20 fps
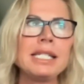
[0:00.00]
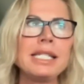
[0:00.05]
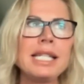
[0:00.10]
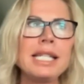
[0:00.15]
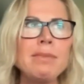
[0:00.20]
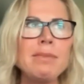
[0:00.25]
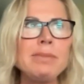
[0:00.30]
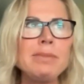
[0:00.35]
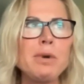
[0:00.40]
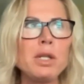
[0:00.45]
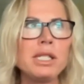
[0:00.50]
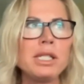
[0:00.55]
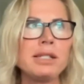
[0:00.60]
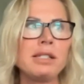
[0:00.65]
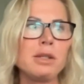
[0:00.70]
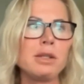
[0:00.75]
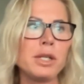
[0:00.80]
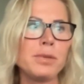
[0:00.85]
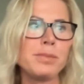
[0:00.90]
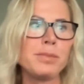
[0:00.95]
Some spots
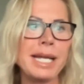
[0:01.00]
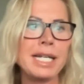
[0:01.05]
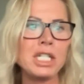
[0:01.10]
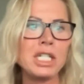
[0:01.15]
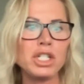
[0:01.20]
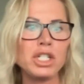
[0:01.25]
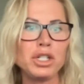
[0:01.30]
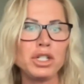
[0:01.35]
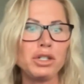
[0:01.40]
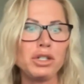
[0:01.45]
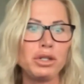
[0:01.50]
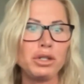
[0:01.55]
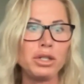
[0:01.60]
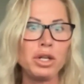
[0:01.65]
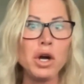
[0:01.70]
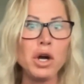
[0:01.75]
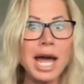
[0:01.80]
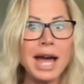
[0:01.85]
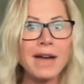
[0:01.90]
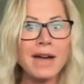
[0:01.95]
have sort of managed to
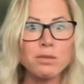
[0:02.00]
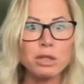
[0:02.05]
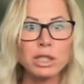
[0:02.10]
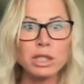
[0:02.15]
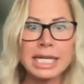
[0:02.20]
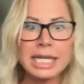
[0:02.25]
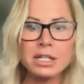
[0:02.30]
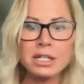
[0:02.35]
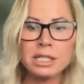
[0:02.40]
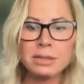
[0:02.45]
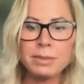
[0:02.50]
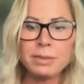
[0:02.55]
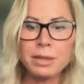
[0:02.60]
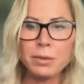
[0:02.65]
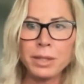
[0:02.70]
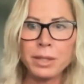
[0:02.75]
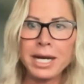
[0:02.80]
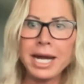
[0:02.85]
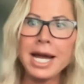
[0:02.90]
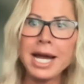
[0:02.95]
not have mosquitoes, but
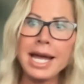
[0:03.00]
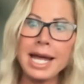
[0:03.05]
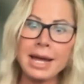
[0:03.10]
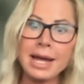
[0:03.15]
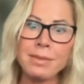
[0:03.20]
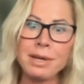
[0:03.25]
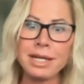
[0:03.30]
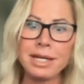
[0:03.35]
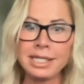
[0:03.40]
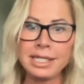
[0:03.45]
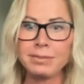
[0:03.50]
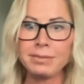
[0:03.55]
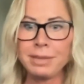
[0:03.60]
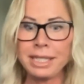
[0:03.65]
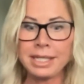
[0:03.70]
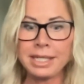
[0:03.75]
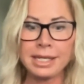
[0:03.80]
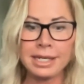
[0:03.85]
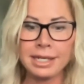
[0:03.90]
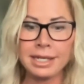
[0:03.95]
where I am, it's
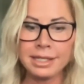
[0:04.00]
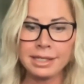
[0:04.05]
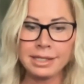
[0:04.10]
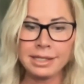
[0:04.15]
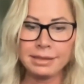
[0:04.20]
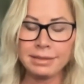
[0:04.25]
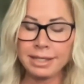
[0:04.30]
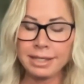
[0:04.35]
been a